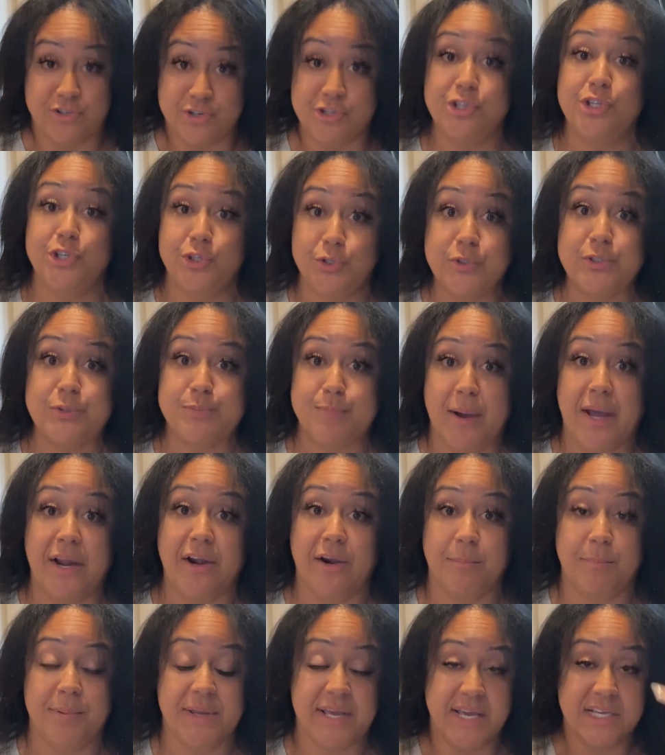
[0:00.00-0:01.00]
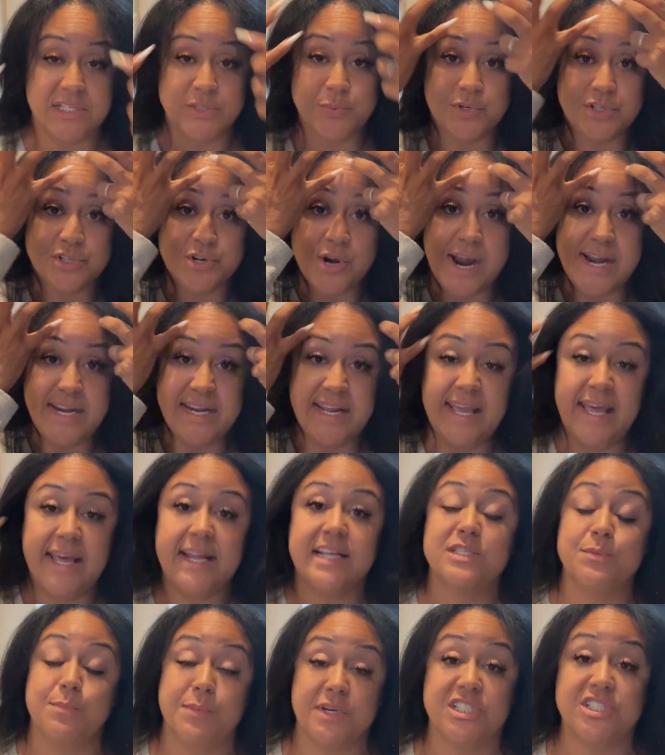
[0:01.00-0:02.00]
use butter because we're trying to get as
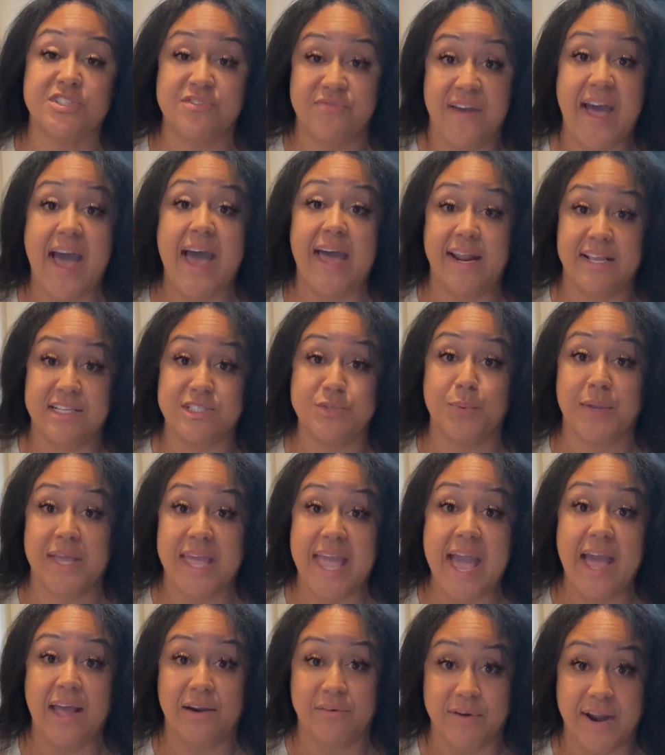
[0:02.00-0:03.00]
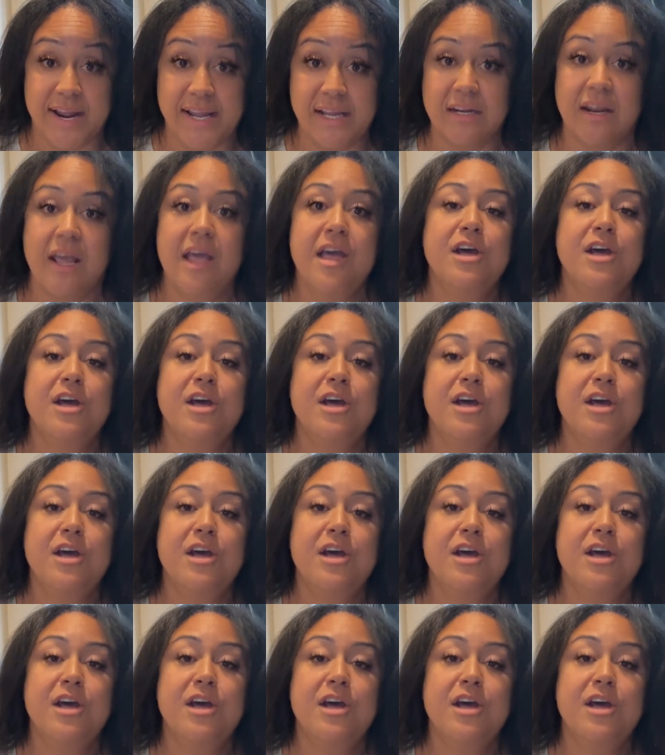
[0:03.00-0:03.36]
much fat as we can, right?